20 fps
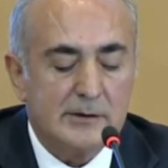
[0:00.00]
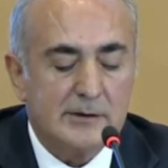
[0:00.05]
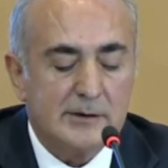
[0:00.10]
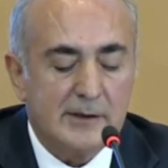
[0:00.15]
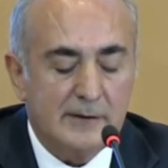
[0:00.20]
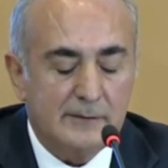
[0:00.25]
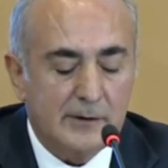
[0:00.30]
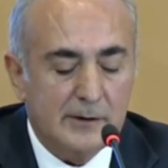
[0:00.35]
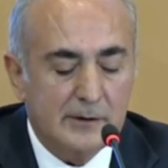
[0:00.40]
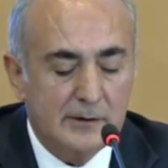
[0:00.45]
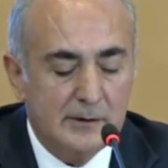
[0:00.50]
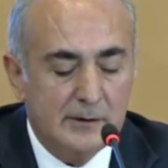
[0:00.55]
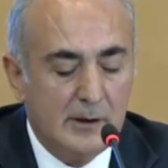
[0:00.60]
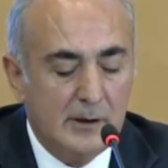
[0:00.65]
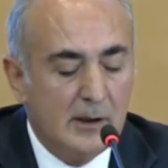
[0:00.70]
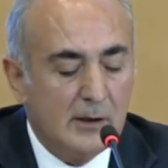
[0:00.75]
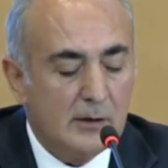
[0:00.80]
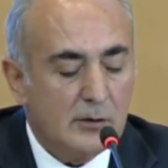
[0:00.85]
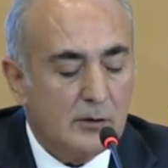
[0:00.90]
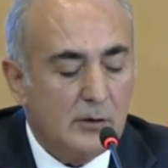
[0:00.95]
level
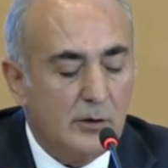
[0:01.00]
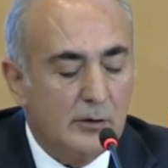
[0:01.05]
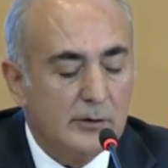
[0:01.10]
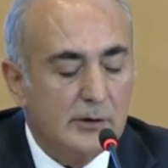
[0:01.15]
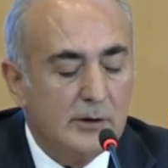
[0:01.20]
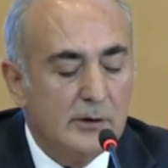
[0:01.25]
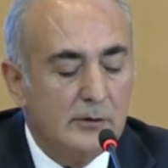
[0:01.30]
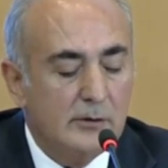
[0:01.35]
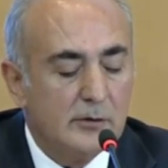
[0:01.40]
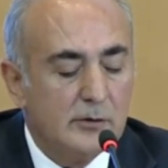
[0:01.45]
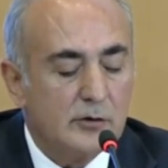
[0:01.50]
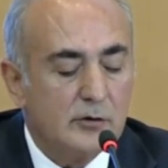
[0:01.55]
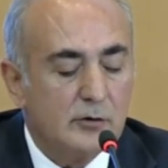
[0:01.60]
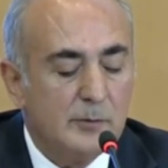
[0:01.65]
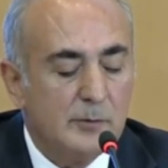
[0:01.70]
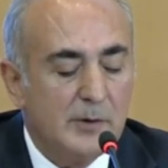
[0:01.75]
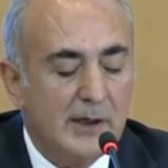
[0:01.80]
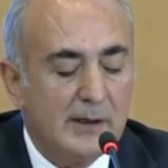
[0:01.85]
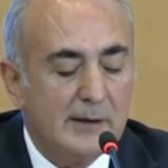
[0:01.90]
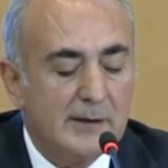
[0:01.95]
continues
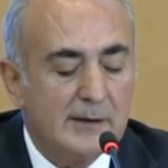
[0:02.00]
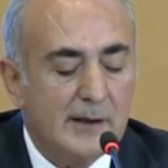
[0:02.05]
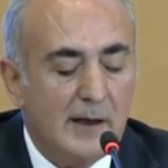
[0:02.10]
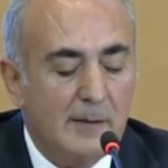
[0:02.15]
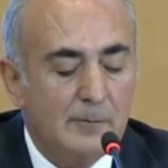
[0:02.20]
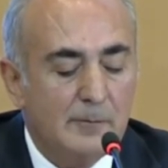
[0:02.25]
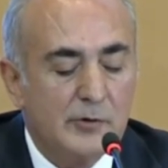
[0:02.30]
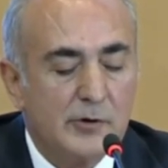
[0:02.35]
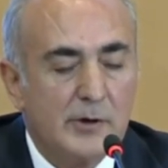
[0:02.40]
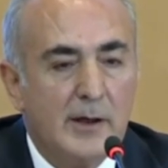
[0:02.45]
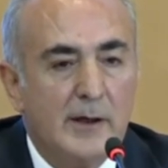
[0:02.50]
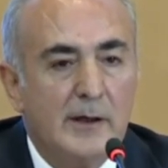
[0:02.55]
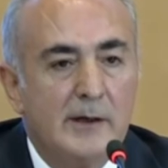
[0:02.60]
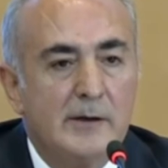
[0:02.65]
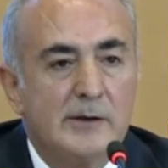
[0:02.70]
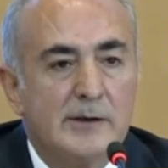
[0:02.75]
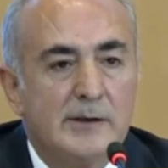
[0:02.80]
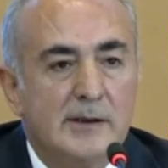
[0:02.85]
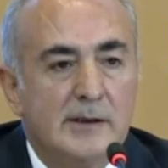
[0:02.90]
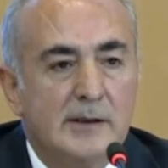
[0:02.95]
to be a top
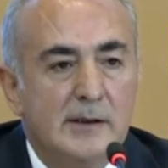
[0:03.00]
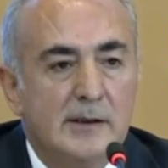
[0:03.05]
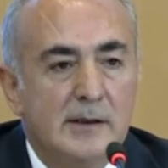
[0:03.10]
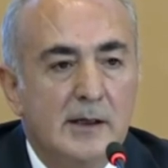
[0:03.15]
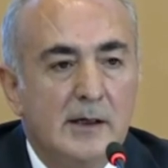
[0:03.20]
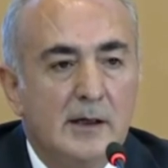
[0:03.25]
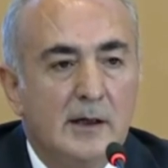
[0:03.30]
priority